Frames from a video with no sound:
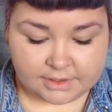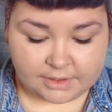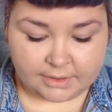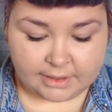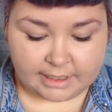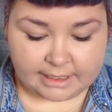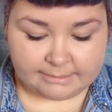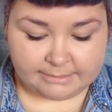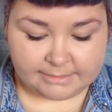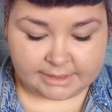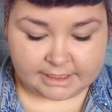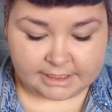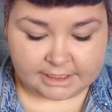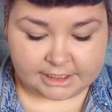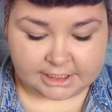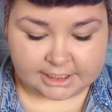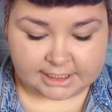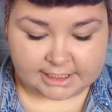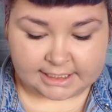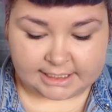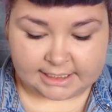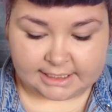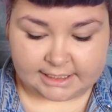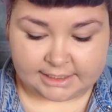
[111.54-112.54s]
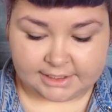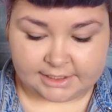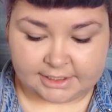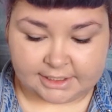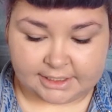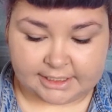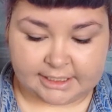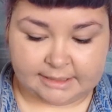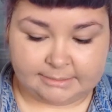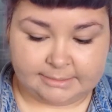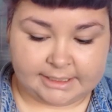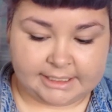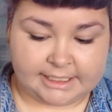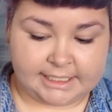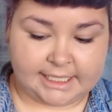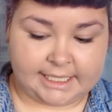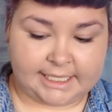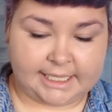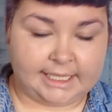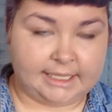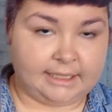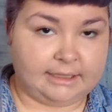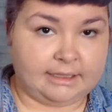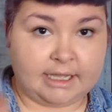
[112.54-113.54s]
So I'm just going to start out by
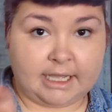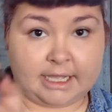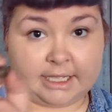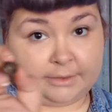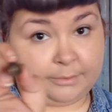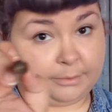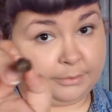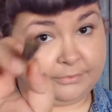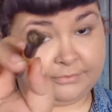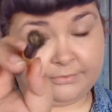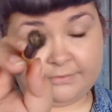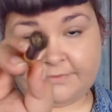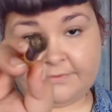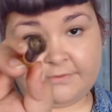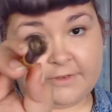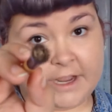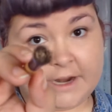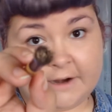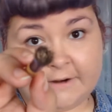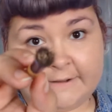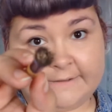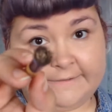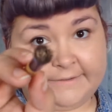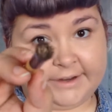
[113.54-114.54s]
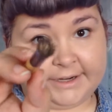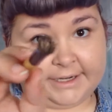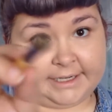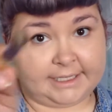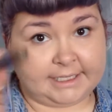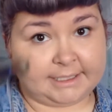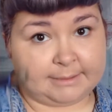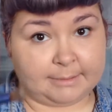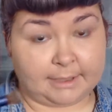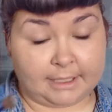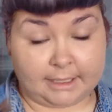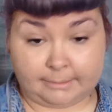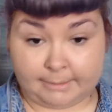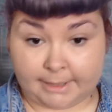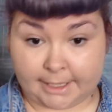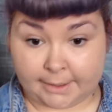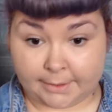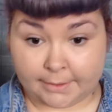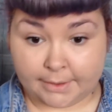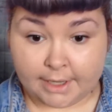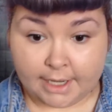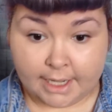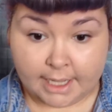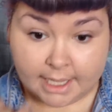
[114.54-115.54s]
taking a very, very small
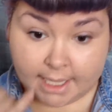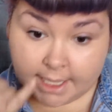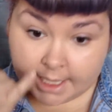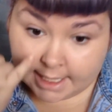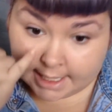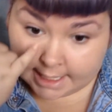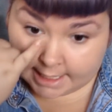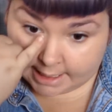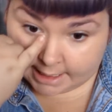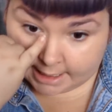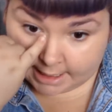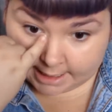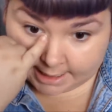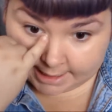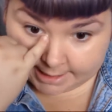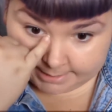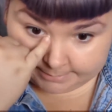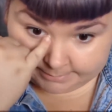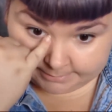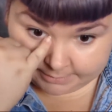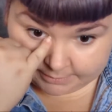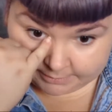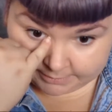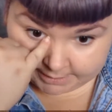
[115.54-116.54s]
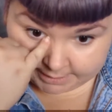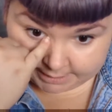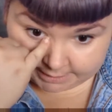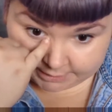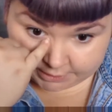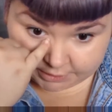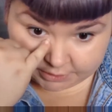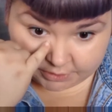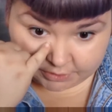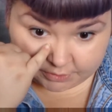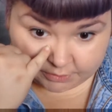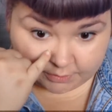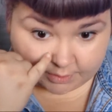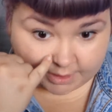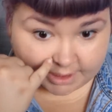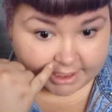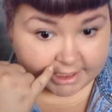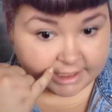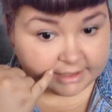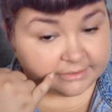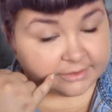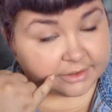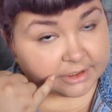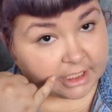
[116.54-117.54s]
amount, and I am going to
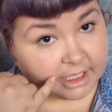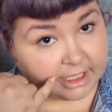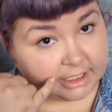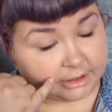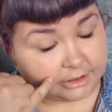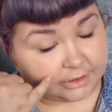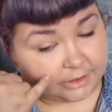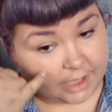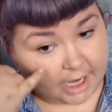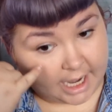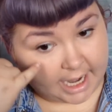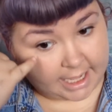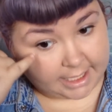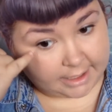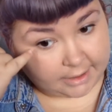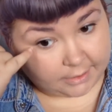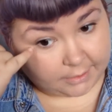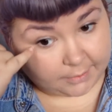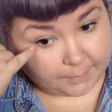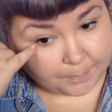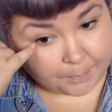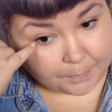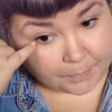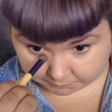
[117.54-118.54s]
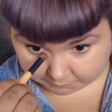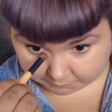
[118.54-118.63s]
kind of draw a triangle.